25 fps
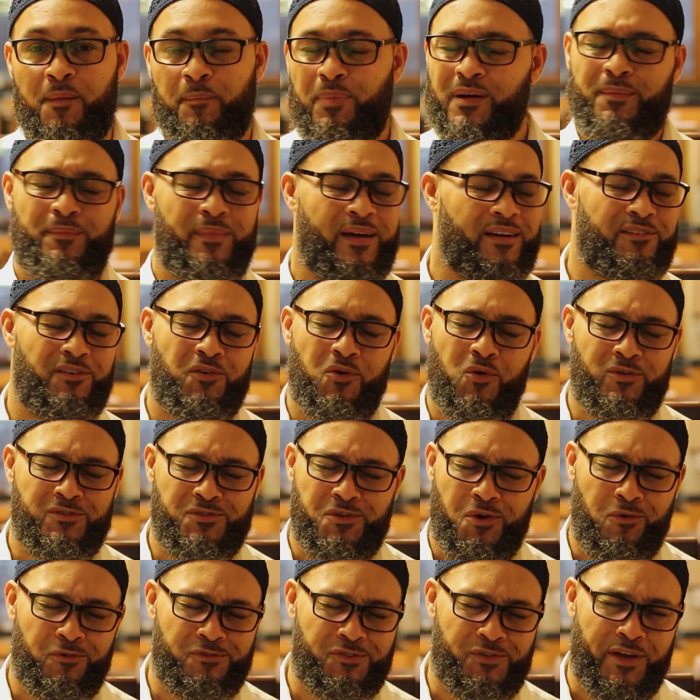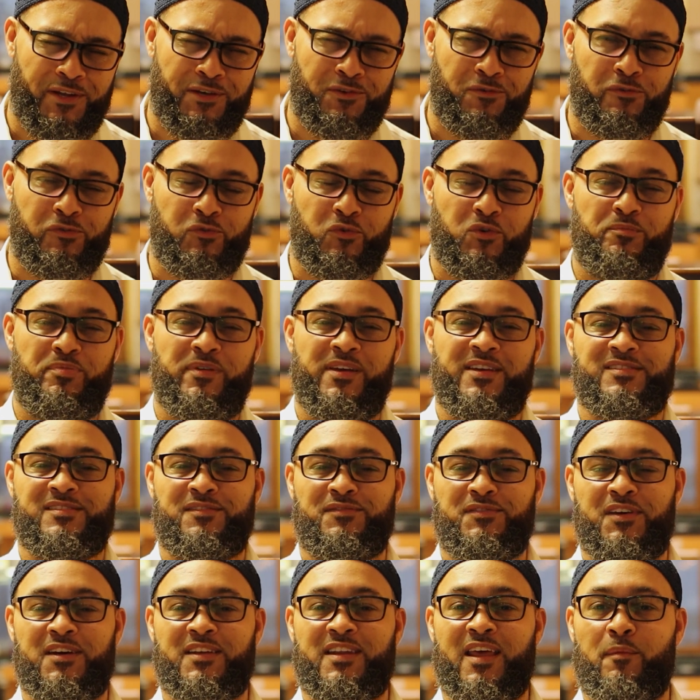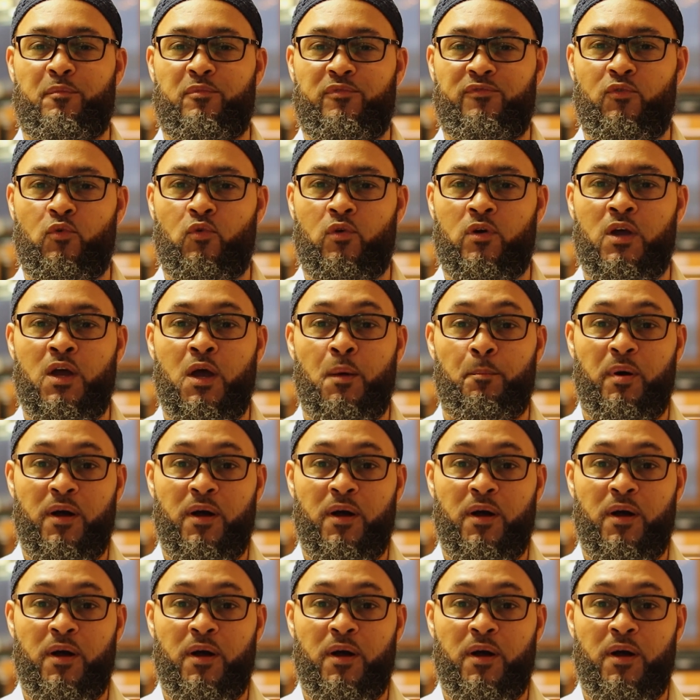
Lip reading: But I'm not going to go into whole training on 3 Ps. I've done that before.